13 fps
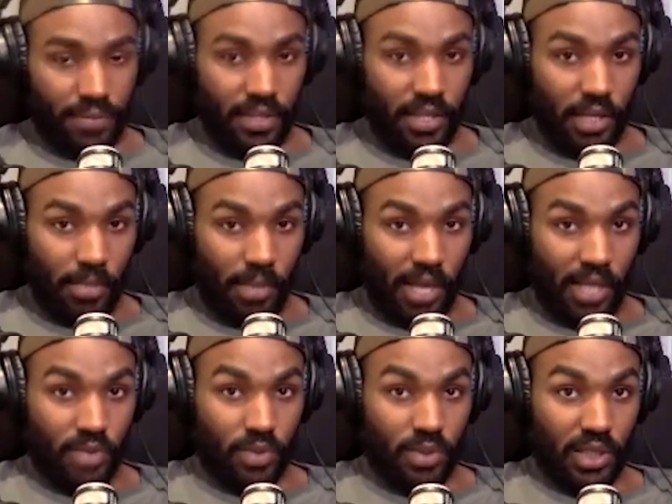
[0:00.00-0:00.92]
in their
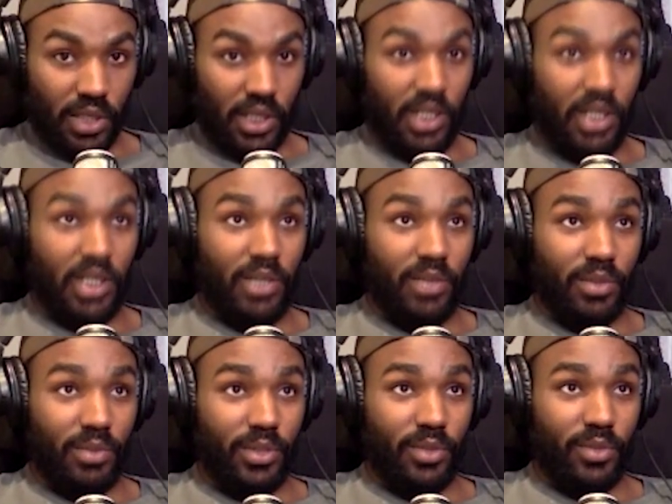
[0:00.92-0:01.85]
minds was like, oh, what
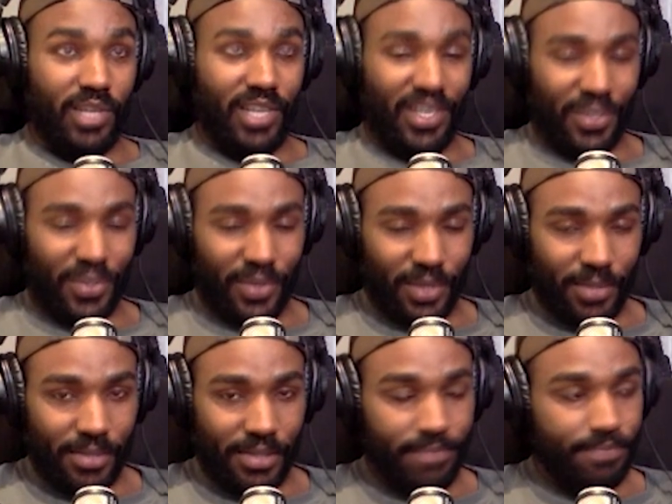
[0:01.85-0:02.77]
do we do now? You know what I
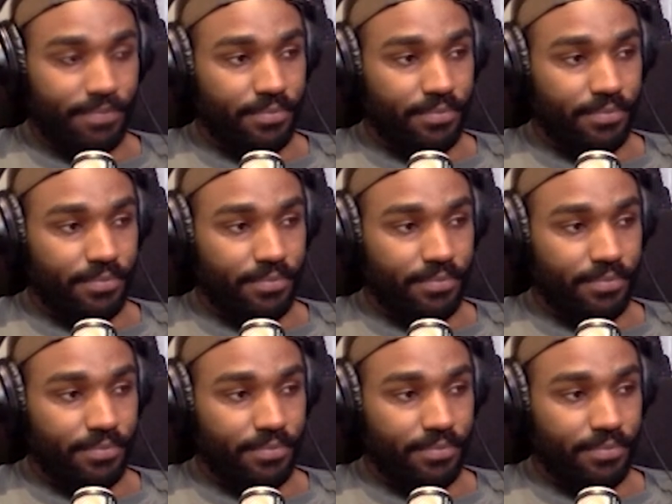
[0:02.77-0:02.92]
mean?